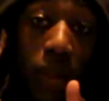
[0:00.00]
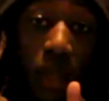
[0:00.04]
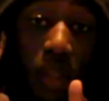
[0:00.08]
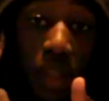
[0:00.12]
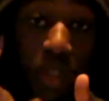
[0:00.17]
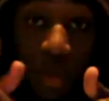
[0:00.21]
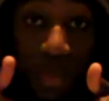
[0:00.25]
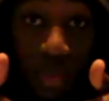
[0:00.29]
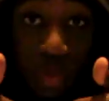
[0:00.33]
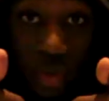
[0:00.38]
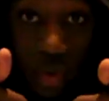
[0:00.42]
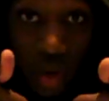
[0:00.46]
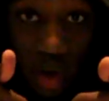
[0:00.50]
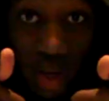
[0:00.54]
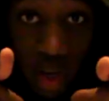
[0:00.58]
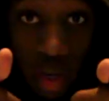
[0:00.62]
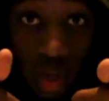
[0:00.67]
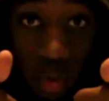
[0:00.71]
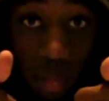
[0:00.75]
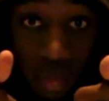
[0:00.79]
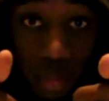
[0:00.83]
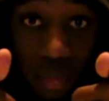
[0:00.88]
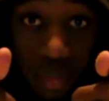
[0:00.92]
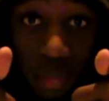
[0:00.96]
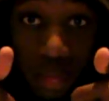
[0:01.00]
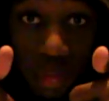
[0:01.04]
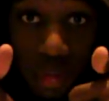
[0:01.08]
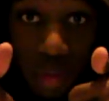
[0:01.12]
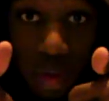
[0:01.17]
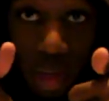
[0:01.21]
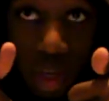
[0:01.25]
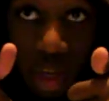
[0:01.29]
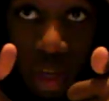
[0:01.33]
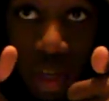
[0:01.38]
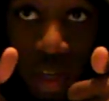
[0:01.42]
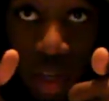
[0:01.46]
subscribe,
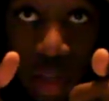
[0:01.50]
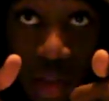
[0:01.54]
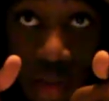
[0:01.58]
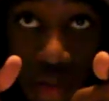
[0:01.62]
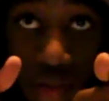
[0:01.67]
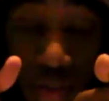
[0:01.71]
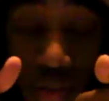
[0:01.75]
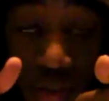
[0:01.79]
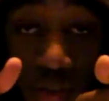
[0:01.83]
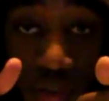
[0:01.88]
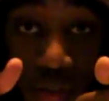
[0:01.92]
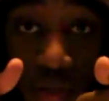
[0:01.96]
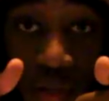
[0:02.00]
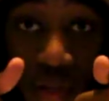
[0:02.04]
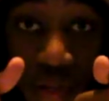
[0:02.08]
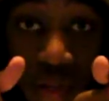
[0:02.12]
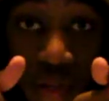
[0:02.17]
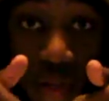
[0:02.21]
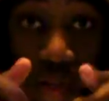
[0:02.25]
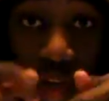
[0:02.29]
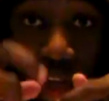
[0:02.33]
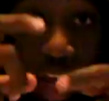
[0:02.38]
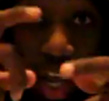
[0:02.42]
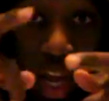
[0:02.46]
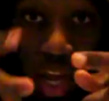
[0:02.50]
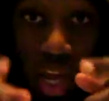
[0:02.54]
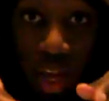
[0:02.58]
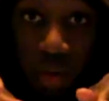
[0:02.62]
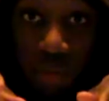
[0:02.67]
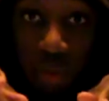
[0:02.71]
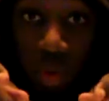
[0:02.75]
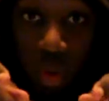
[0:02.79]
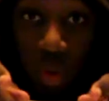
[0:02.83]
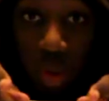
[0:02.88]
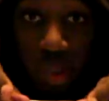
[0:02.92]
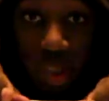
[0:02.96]
and I
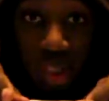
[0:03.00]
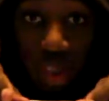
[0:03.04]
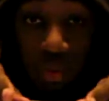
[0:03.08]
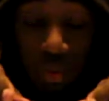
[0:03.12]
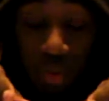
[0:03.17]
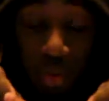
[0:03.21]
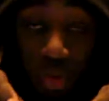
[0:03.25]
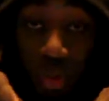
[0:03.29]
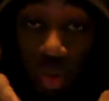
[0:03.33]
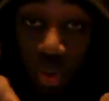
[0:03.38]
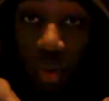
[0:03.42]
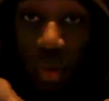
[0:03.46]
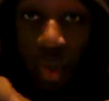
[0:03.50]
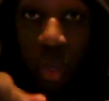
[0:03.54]
have a question for you